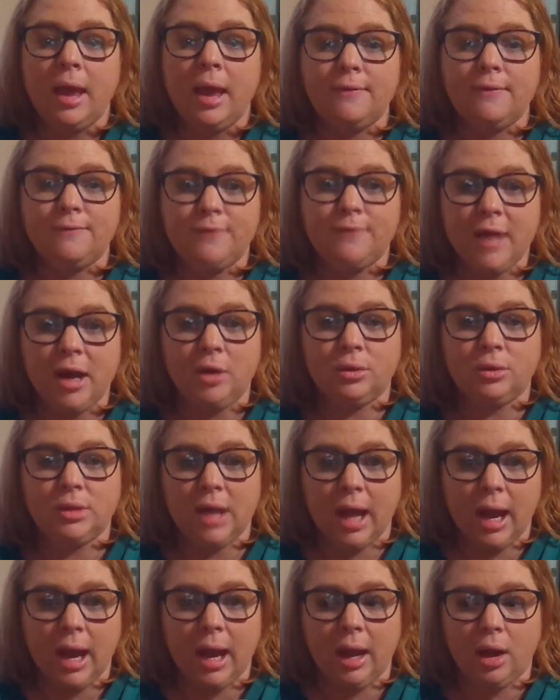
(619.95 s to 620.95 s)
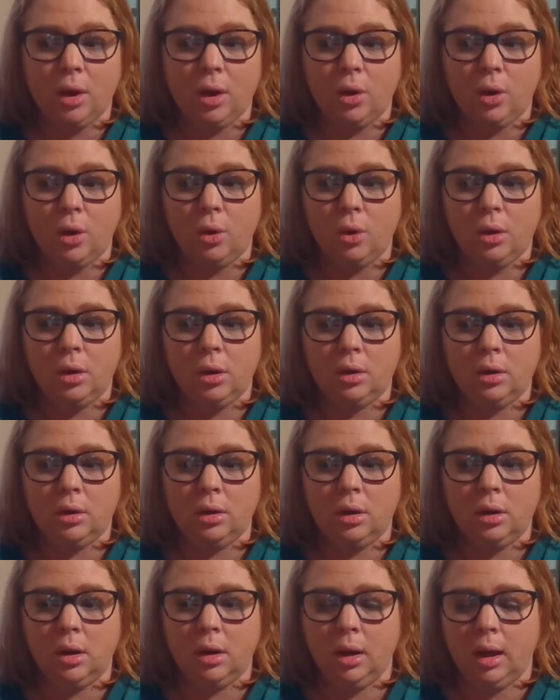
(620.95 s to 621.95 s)
and found out
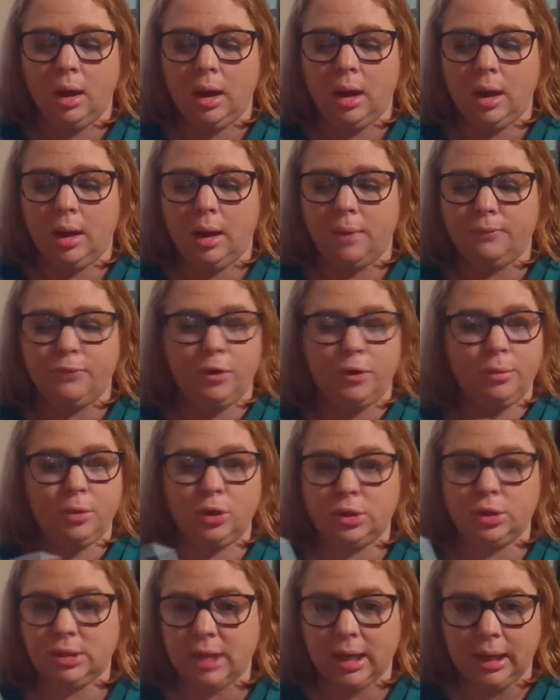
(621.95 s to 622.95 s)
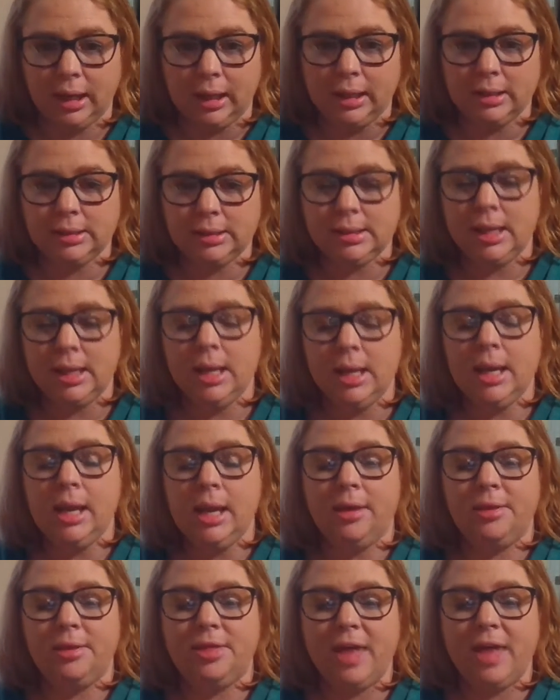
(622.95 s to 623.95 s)
from her studies
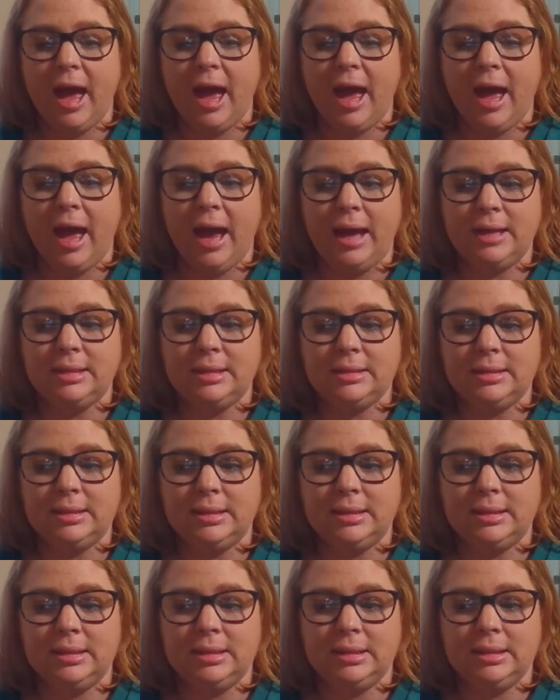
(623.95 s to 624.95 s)
that